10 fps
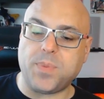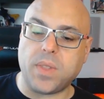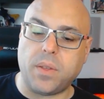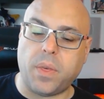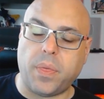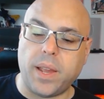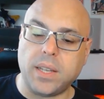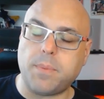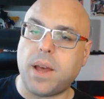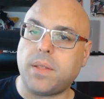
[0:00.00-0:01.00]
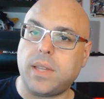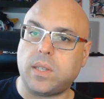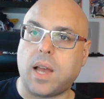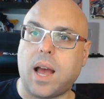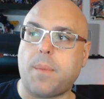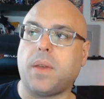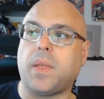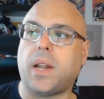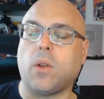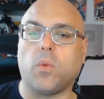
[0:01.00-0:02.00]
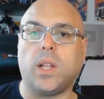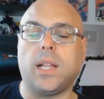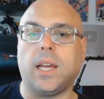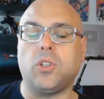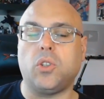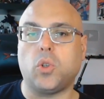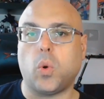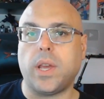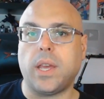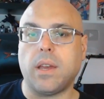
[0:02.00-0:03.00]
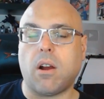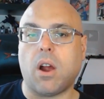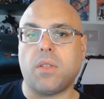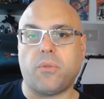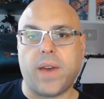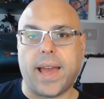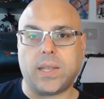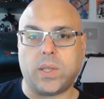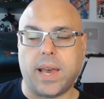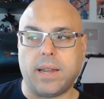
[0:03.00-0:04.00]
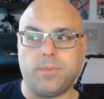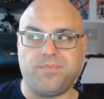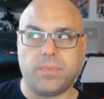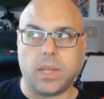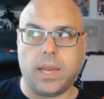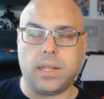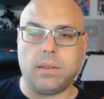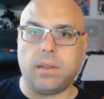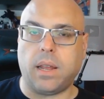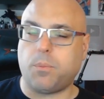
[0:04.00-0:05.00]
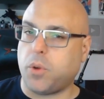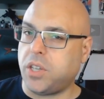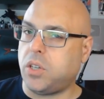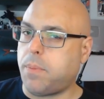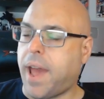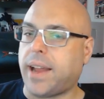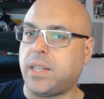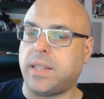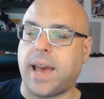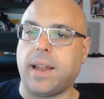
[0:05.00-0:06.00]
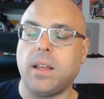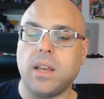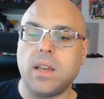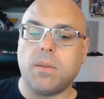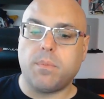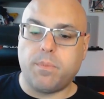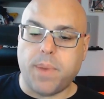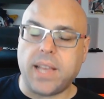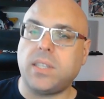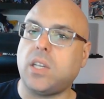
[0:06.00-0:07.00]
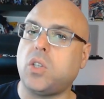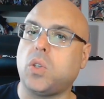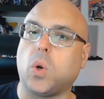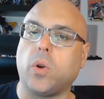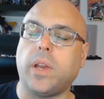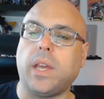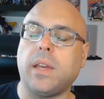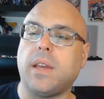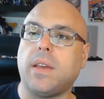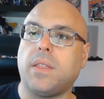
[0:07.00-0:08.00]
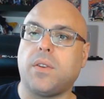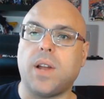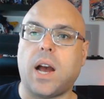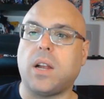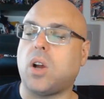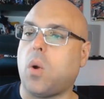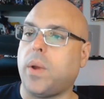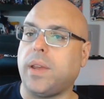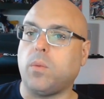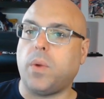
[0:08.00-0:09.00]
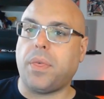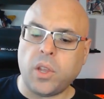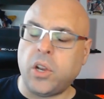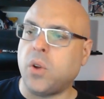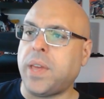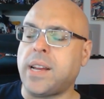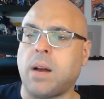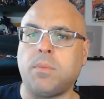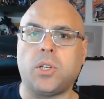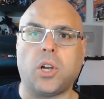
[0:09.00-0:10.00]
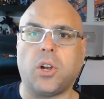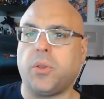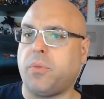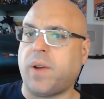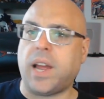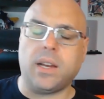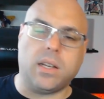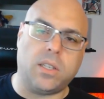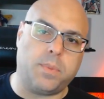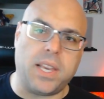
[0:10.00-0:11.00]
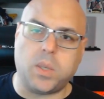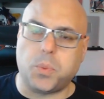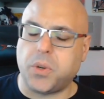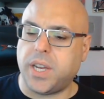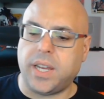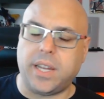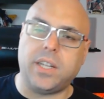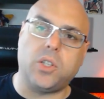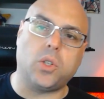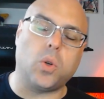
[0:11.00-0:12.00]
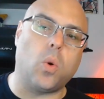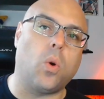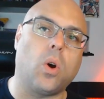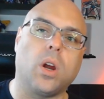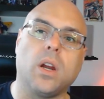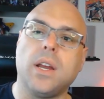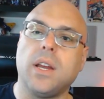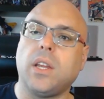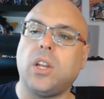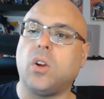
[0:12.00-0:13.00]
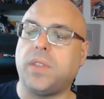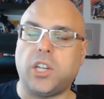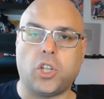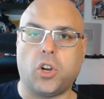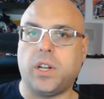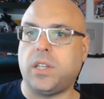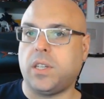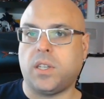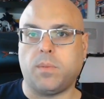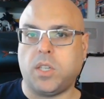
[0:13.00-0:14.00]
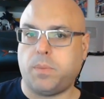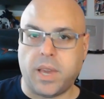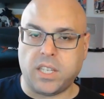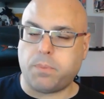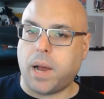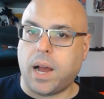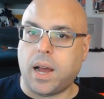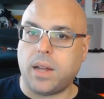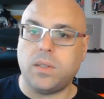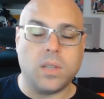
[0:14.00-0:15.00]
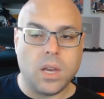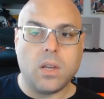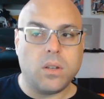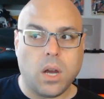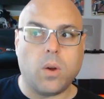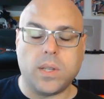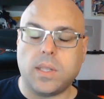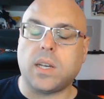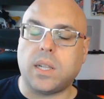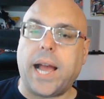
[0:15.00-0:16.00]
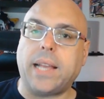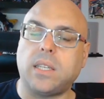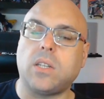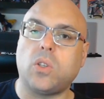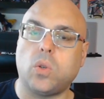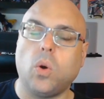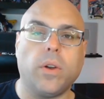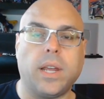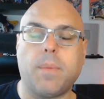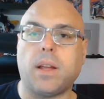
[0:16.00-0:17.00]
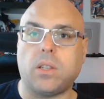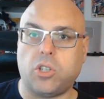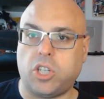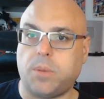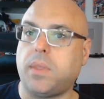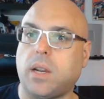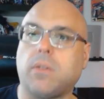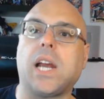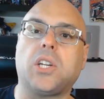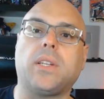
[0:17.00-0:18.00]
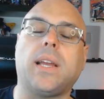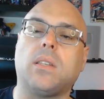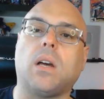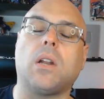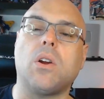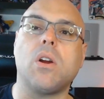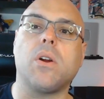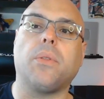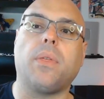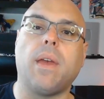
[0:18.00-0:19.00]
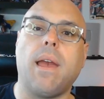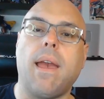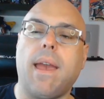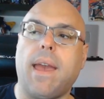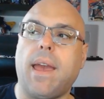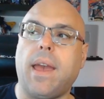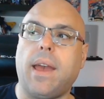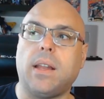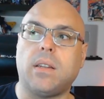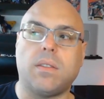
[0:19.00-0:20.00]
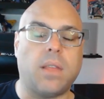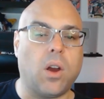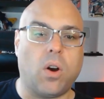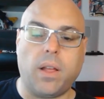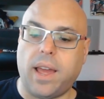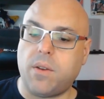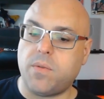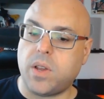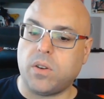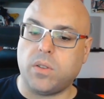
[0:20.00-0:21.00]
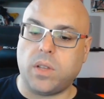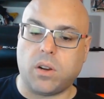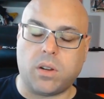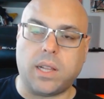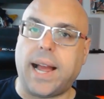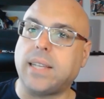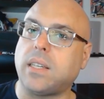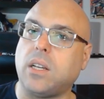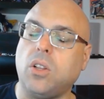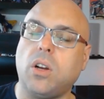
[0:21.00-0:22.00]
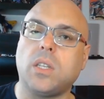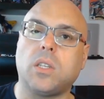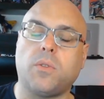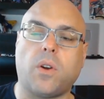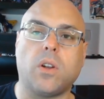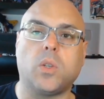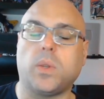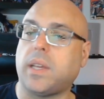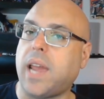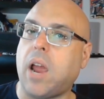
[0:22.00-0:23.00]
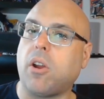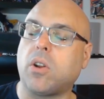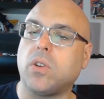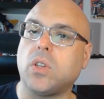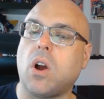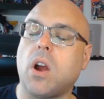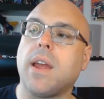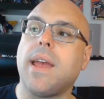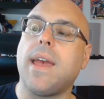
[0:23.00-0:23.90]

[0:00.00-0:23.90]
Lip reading: the things about this comic that I really enjoy are the facts that it brings you back to that basic story. They're not going with, they come to Earth via a space bridge, or, they turn into some space pods. No, it's the classic story about the ship that crash lands on Earth, and they all have their classic looks as far as what the characters are.